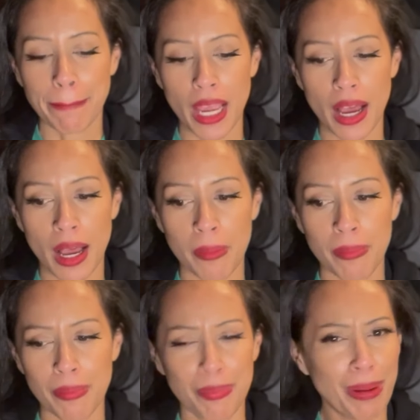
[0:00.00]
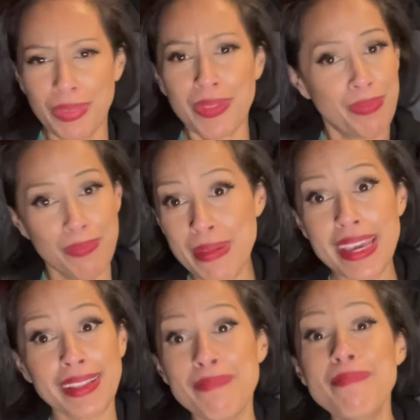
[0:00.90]

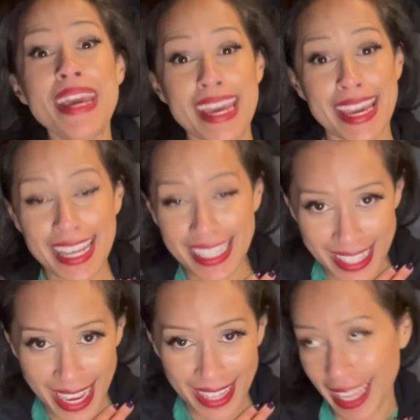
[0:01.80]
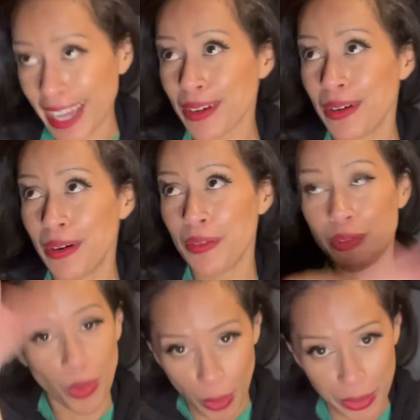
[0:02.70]
Me say, like,
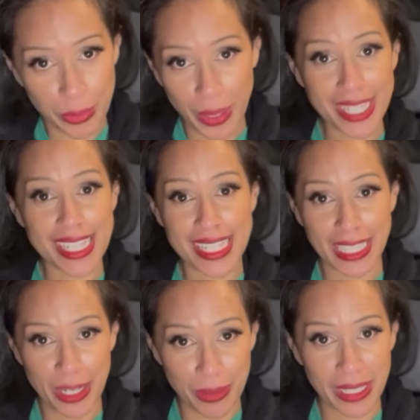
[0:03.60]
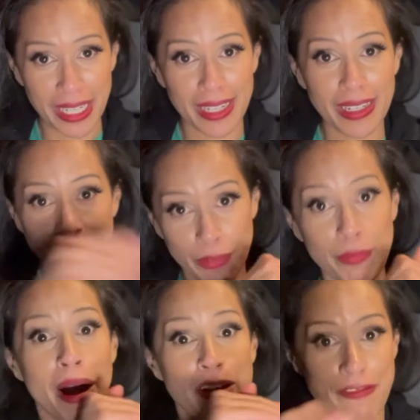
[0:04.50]
Lord of the Rings is literally
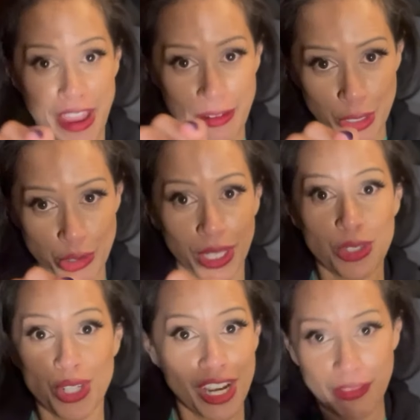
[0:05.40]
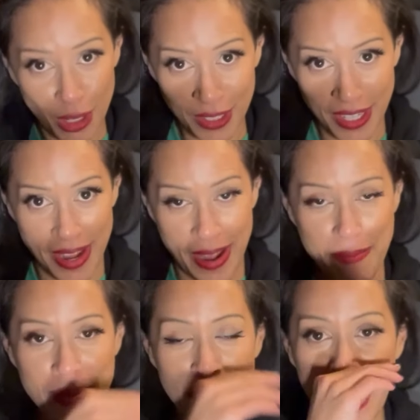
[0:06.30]
my favorite trilogy of all
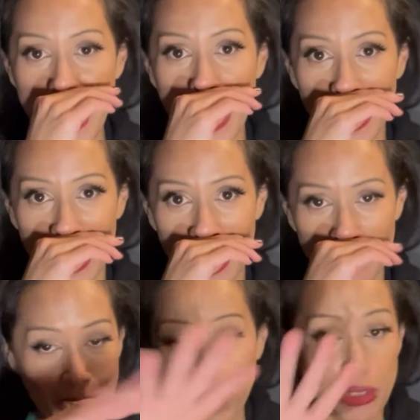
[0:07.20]
time. Actually,